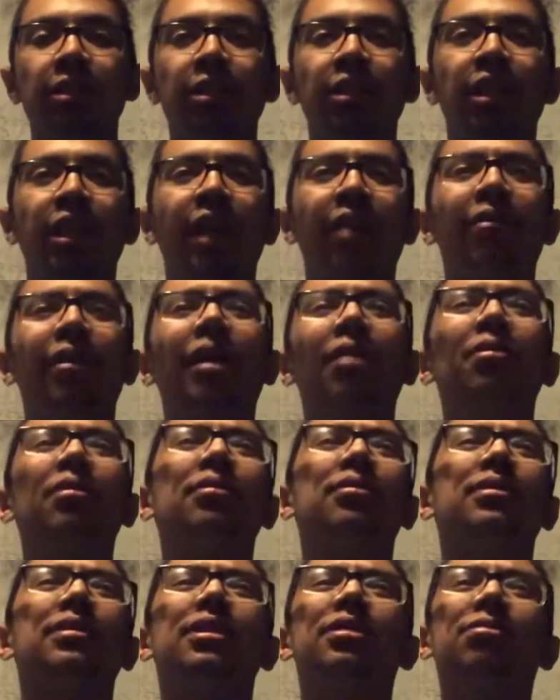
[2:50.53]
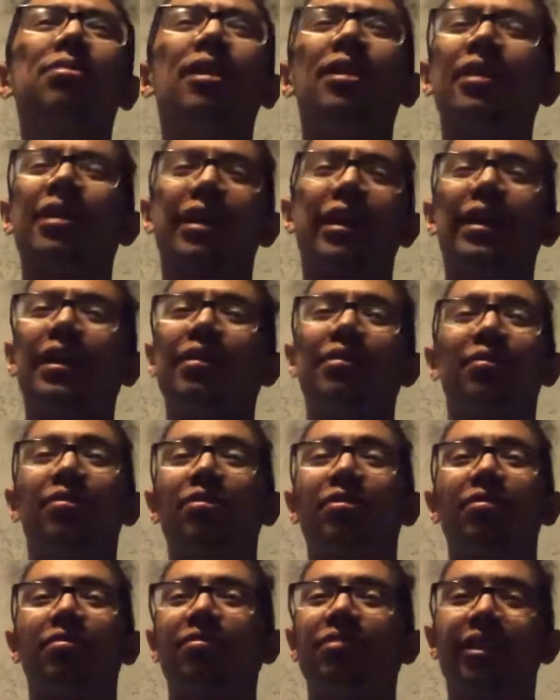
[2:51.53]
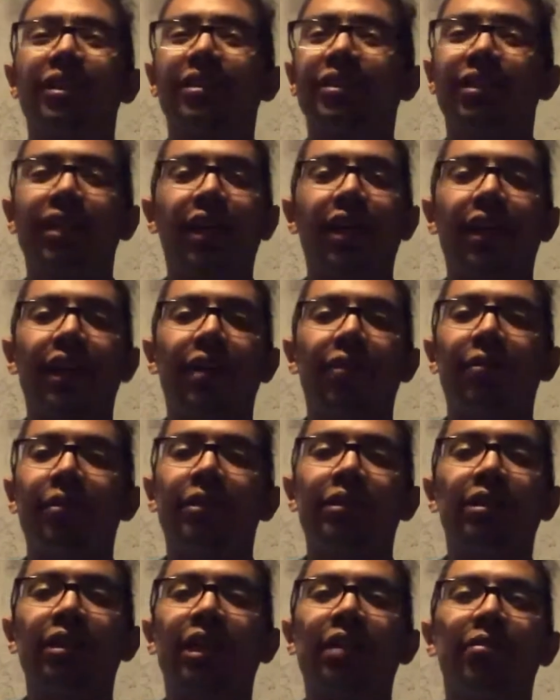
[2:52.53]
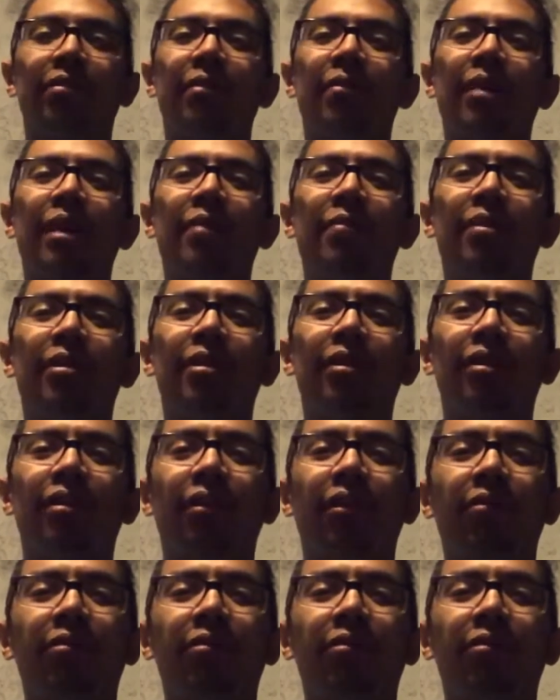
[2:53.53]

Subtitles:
And while we walk inside and we drive, remember,